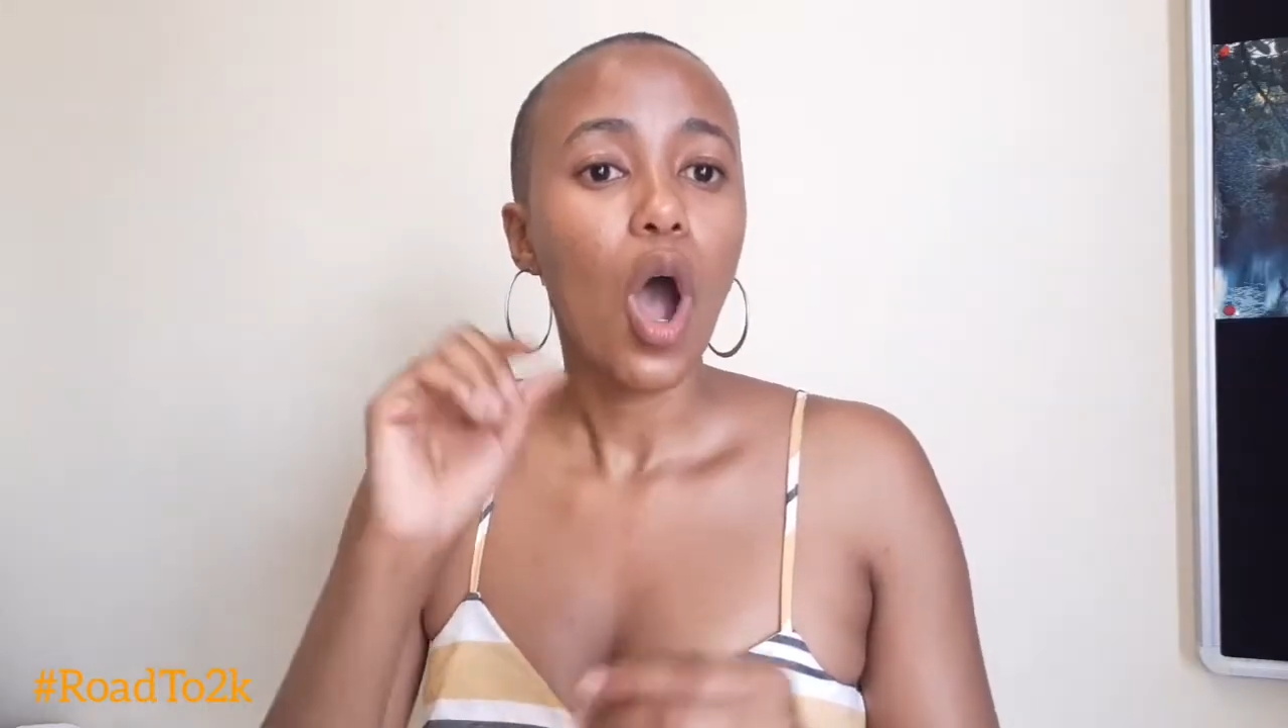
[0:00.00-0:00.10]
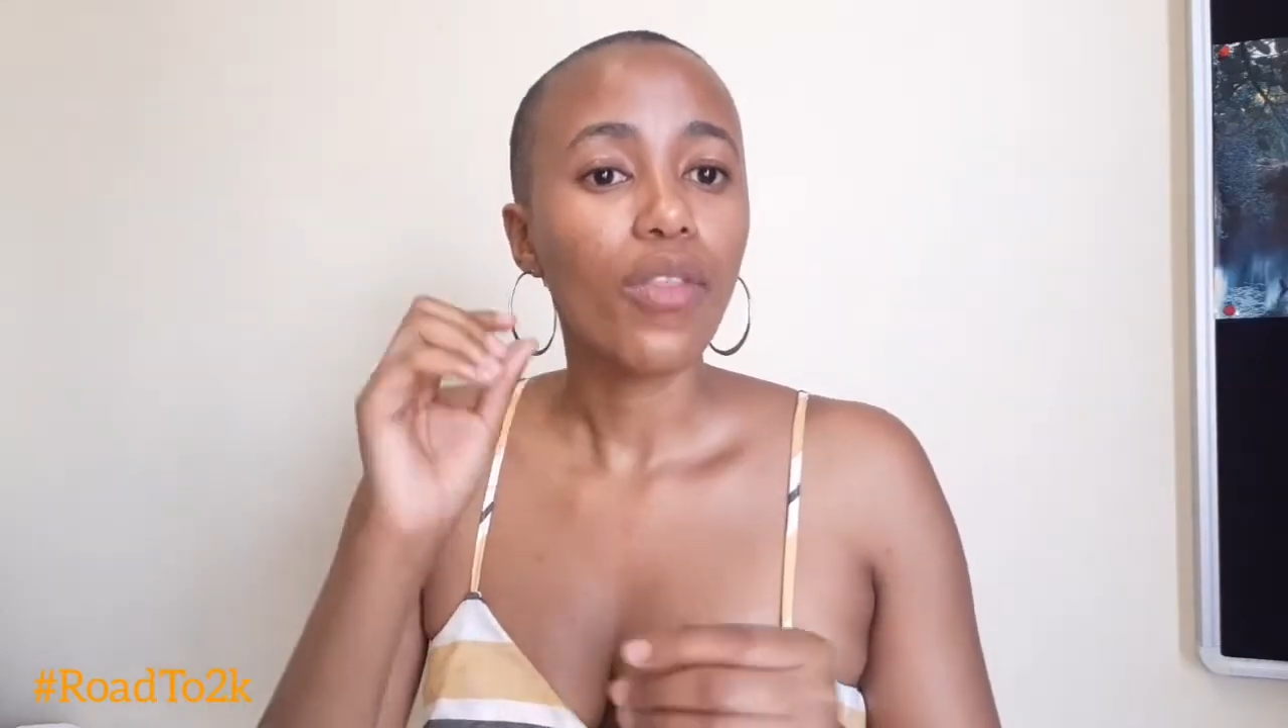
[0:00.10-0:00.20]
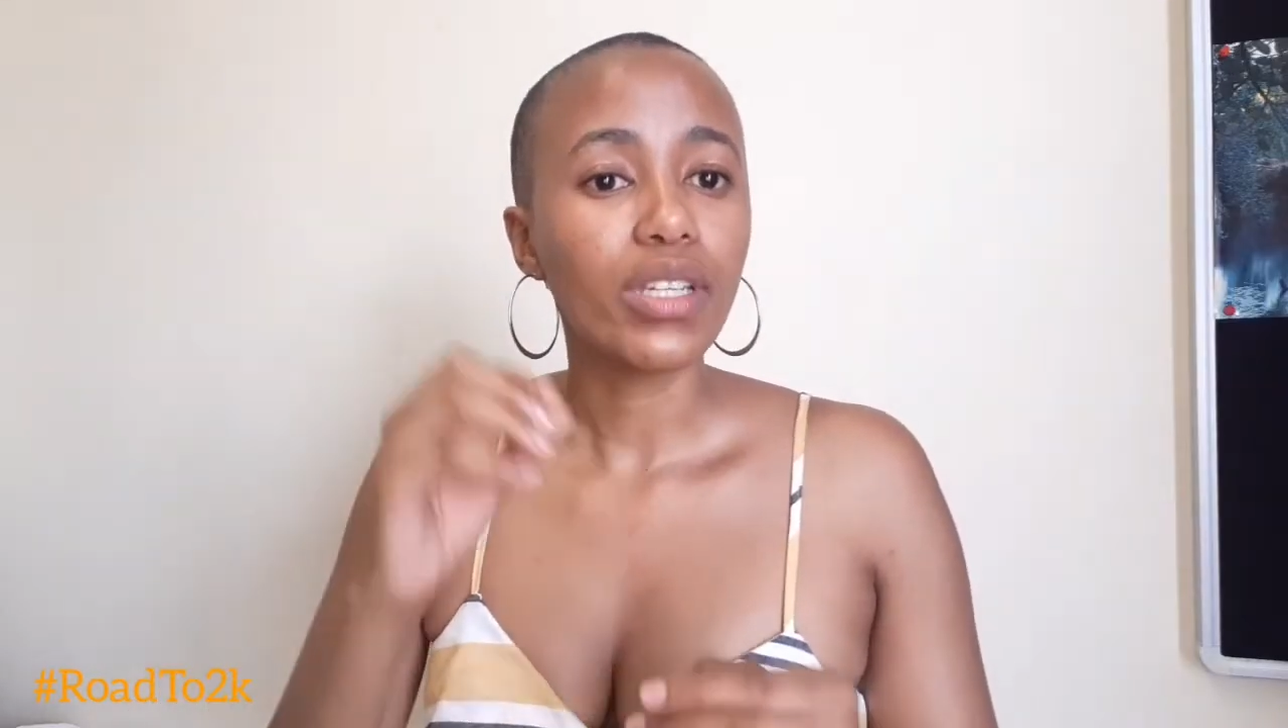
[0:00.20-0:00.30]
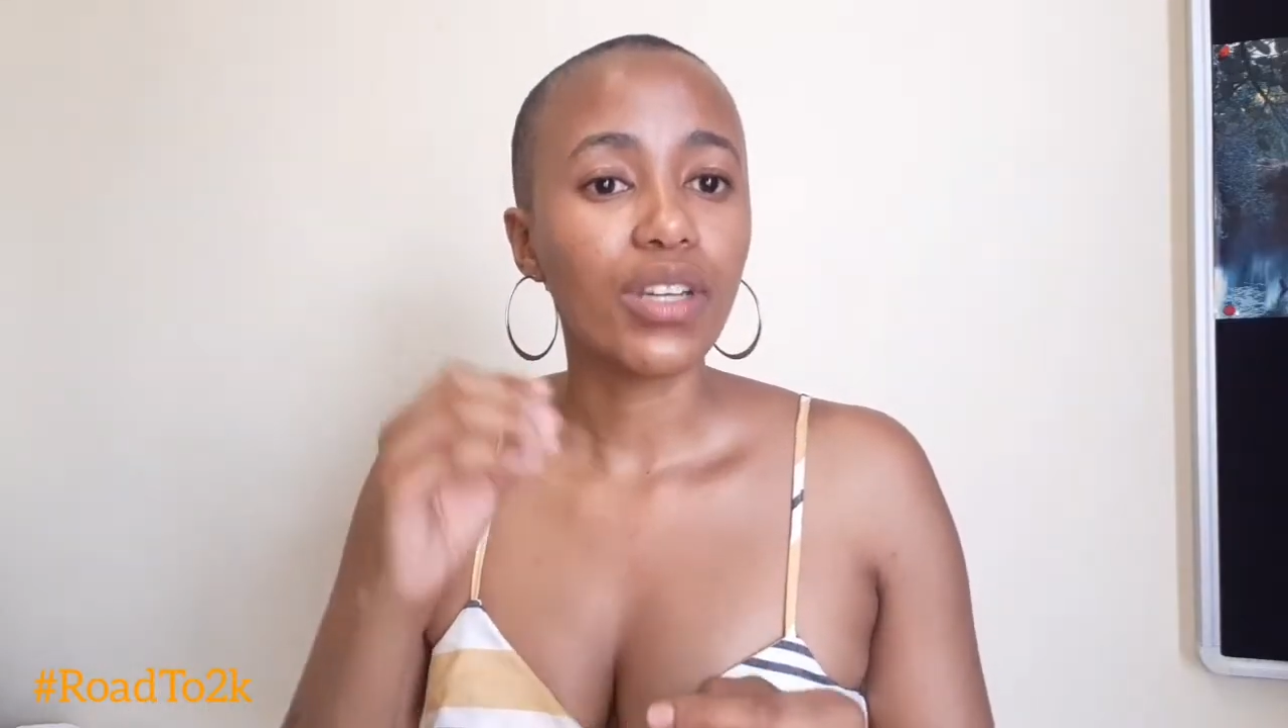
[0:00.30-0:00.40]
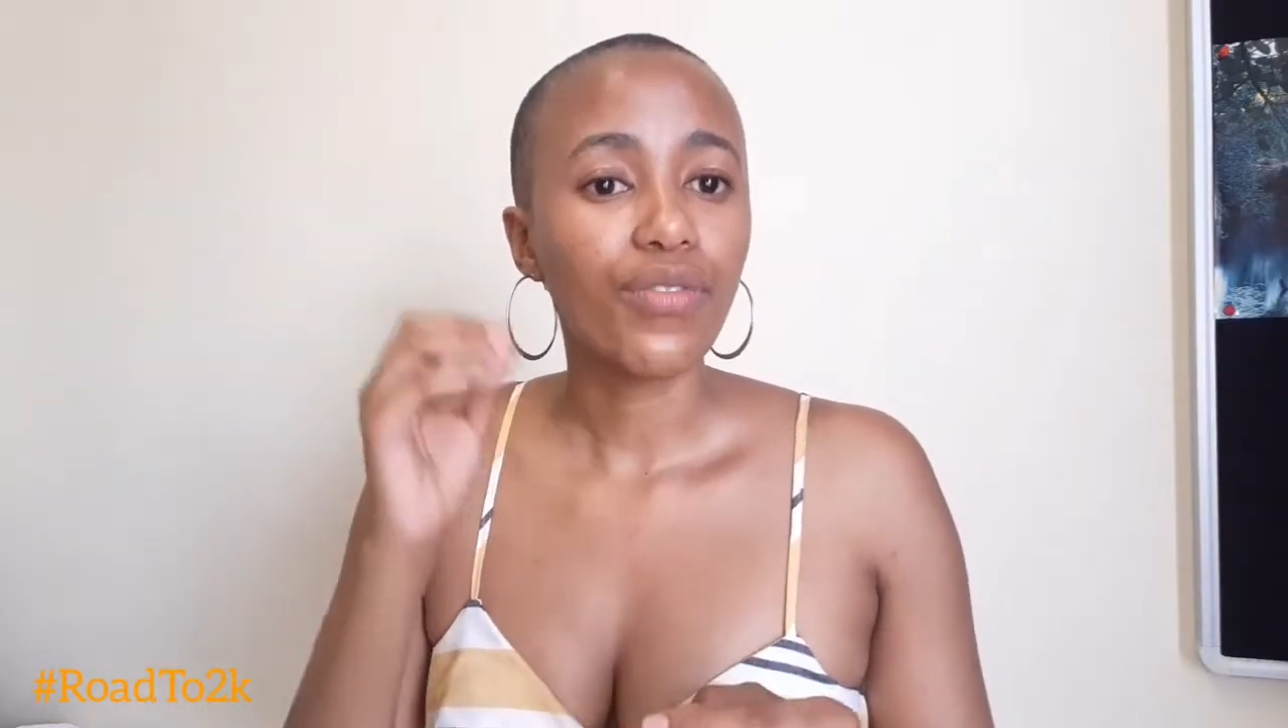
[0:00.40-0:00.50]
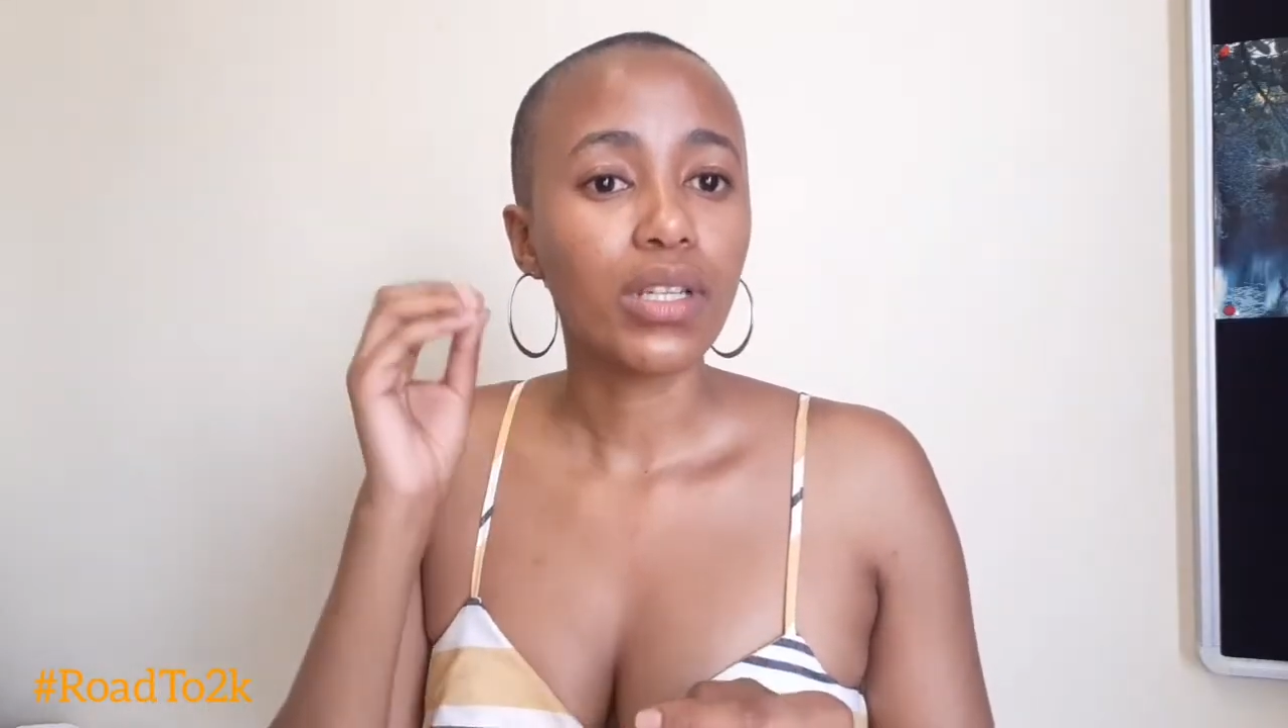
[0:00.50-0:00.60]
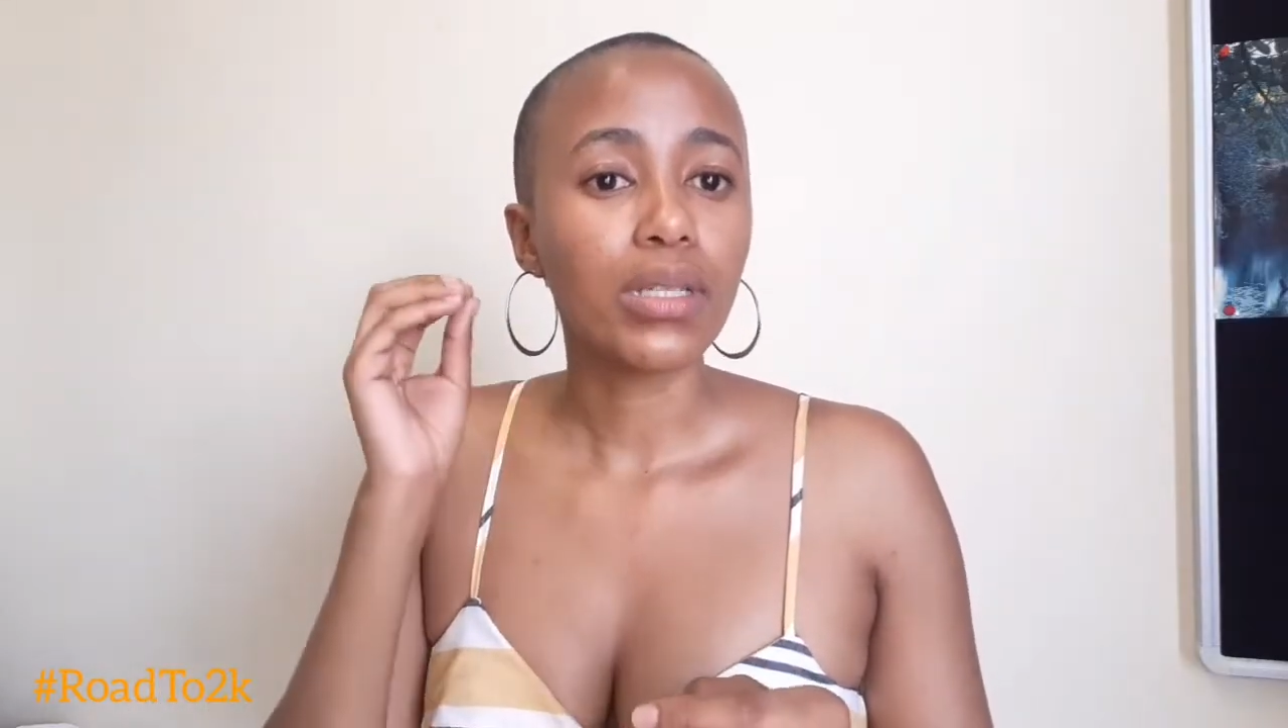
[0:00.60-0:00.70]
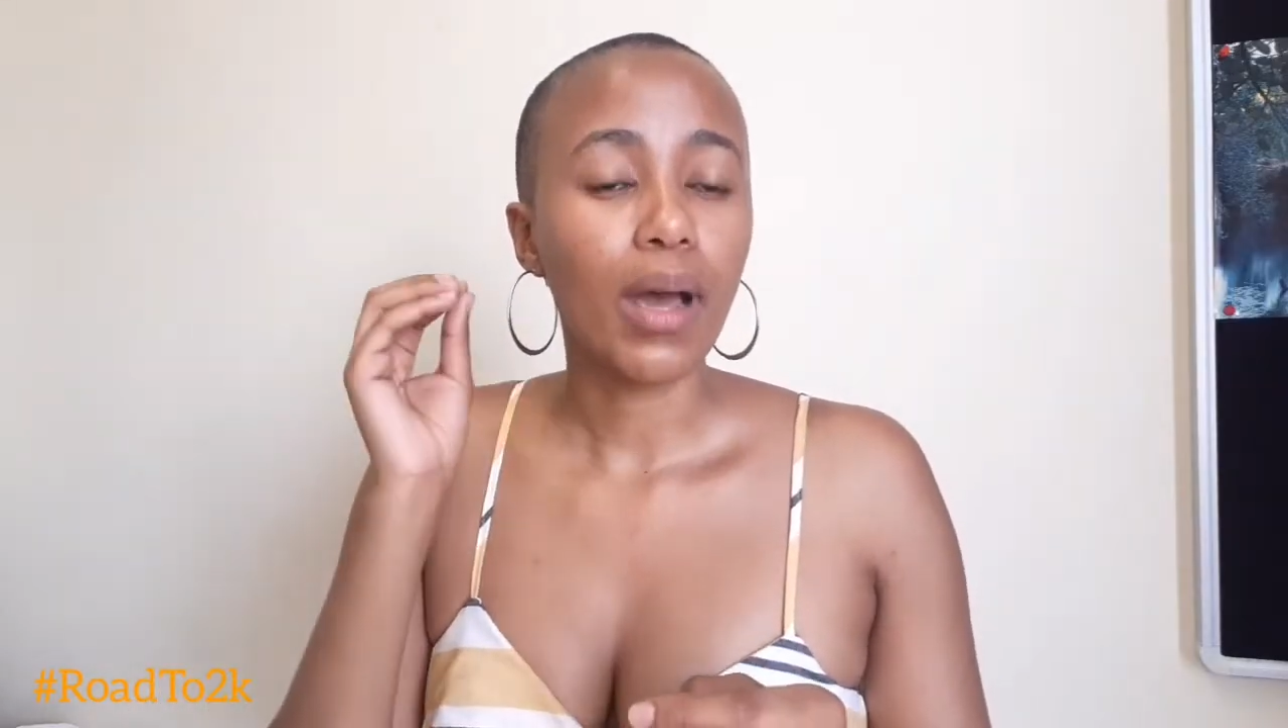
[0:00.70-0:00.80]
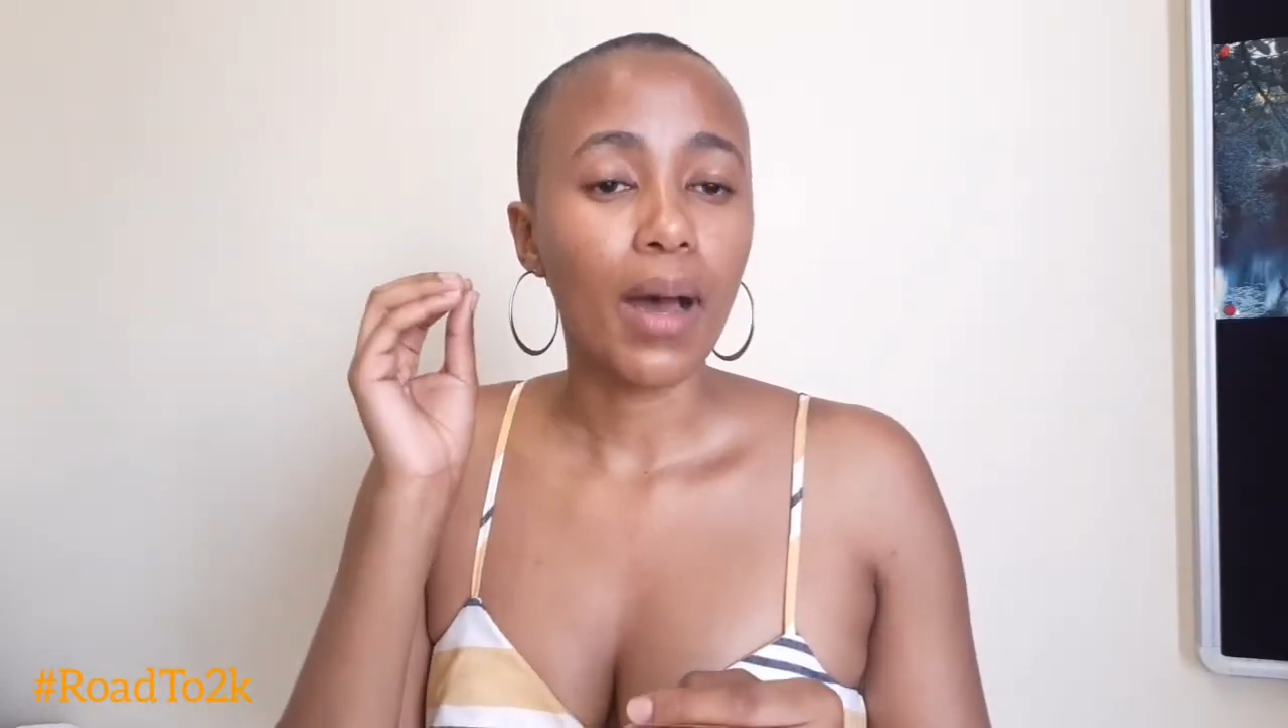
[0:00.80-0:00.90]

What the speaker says: on the different